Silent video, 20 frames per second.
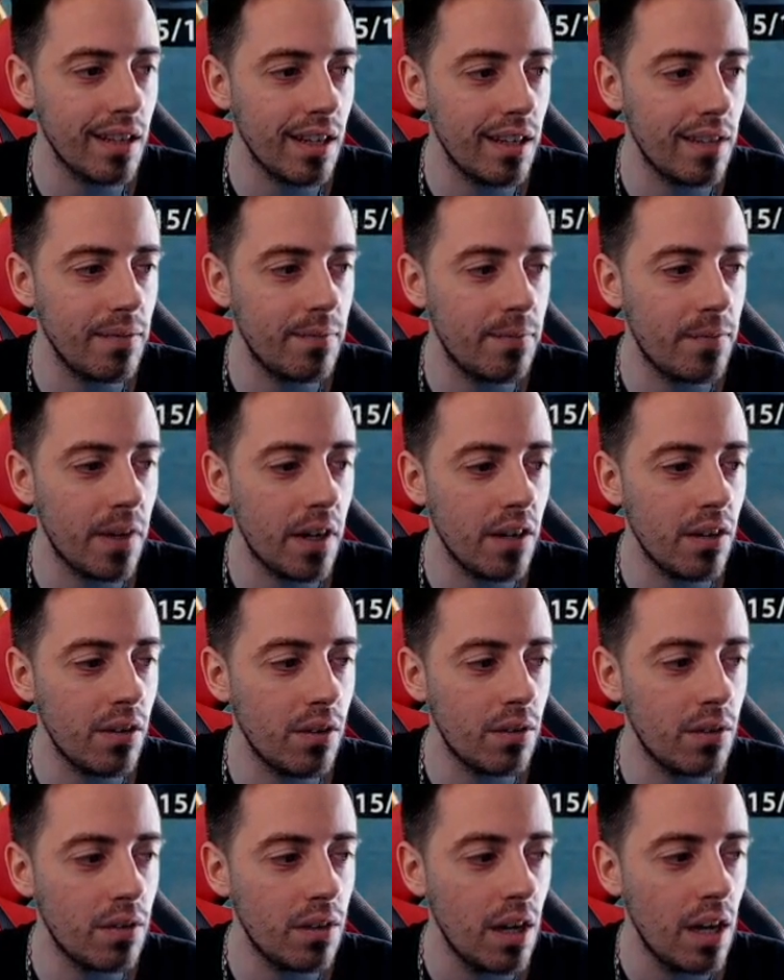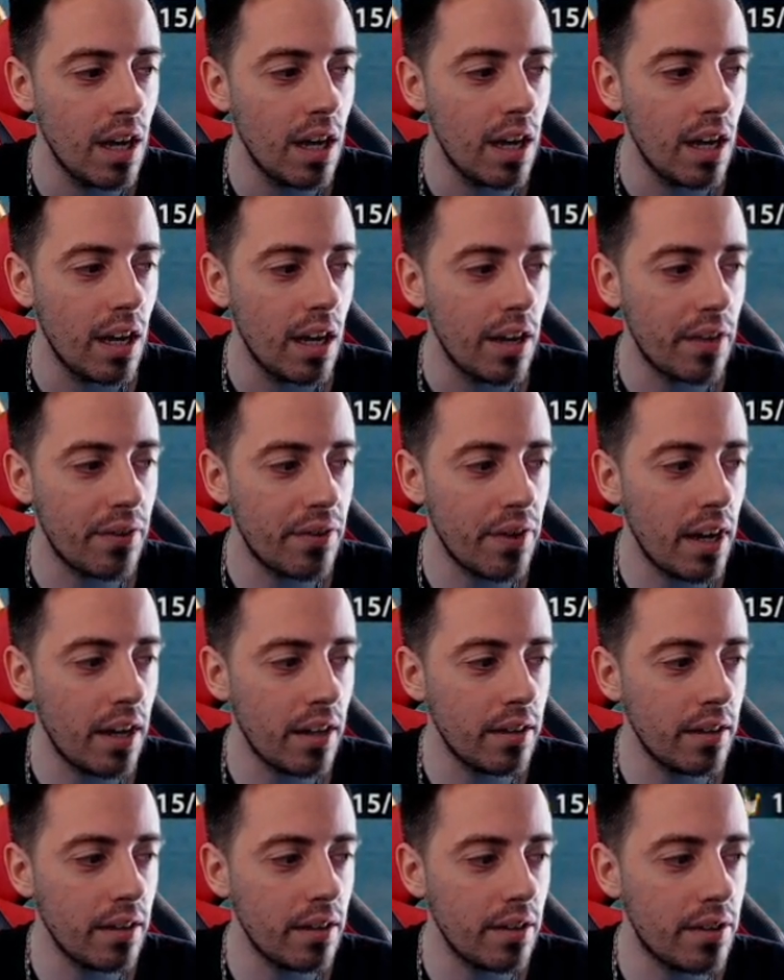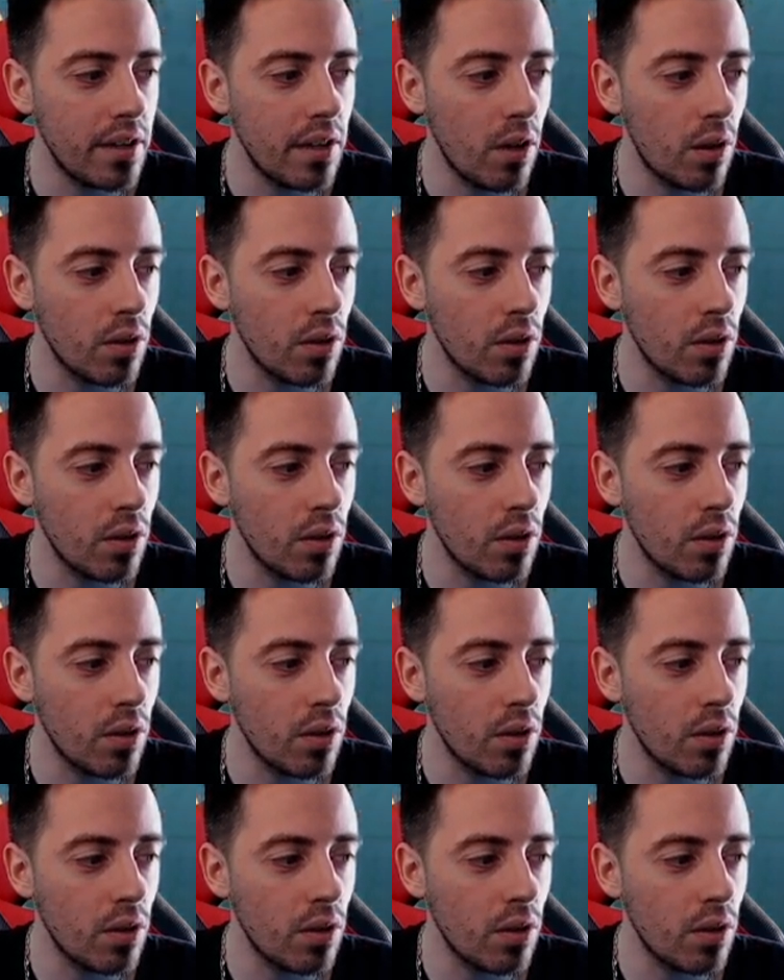inferior than the